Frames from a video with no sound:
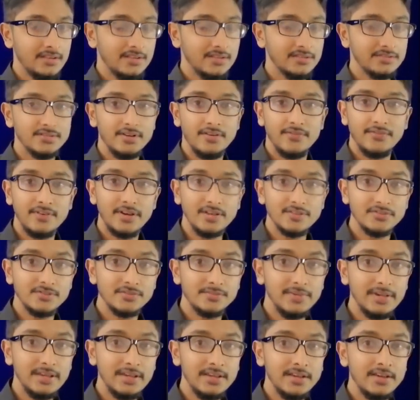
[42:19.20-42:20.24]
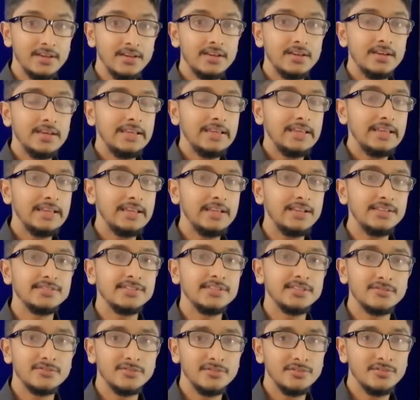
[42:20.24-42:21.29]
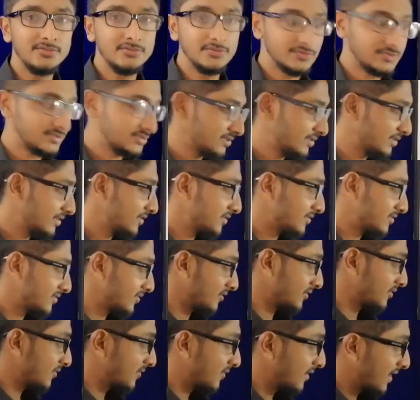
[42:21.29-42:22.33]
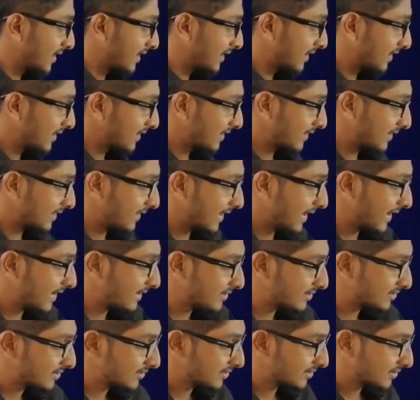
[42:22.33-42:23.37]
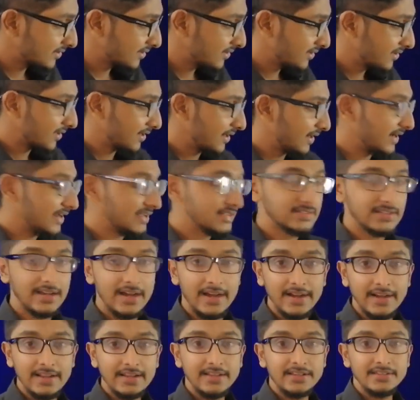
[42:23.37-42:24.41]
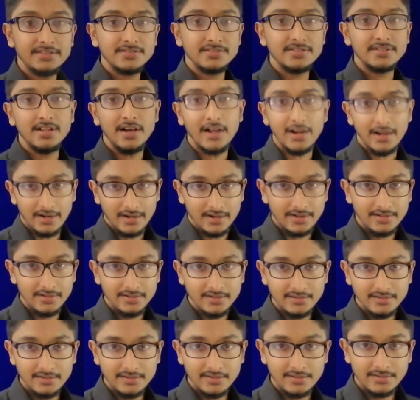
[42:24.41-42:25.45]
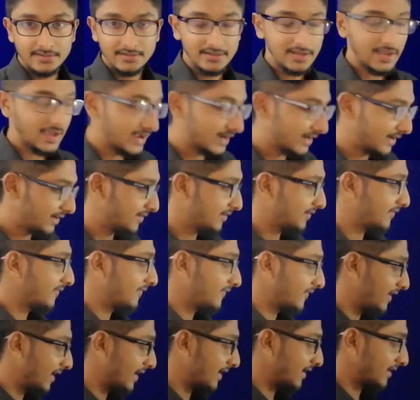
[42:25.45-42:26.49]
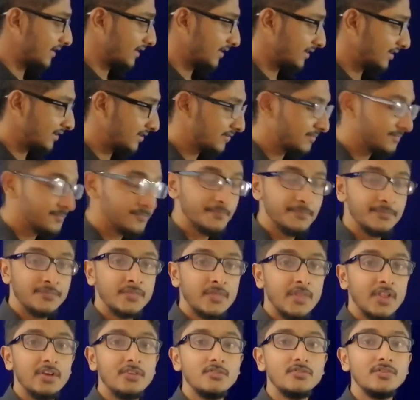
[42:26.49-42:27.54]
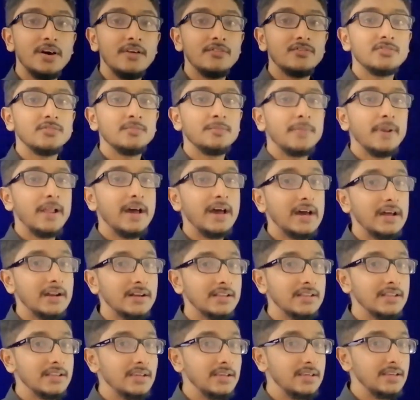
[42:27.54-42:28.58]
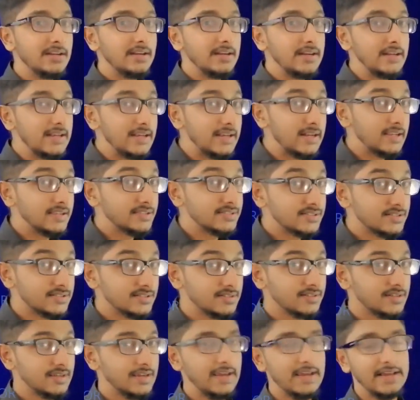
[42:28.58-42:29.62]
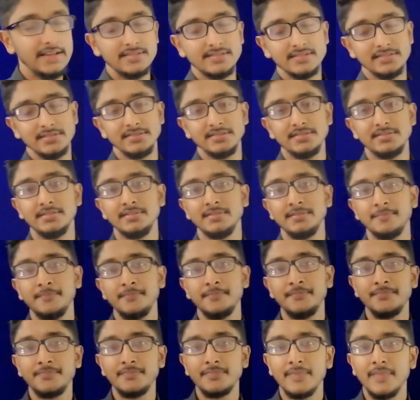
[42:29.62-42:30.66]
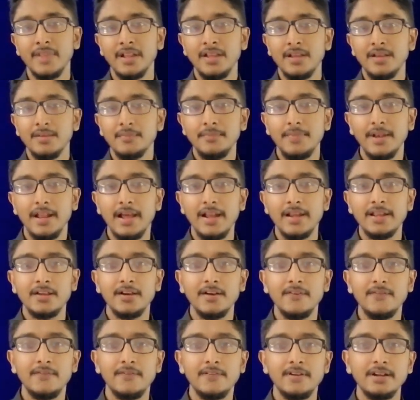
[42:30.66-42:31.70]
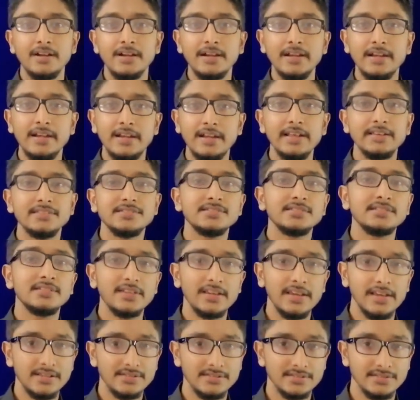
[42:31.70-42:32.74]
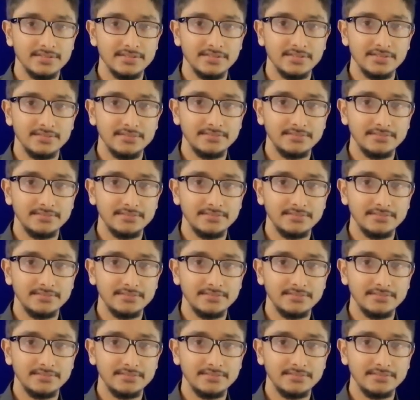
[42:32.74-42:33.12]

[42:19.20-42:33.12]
Software should be easy to use. So that designing is done. And finally, we have to plan the test cases. Planning of test cases.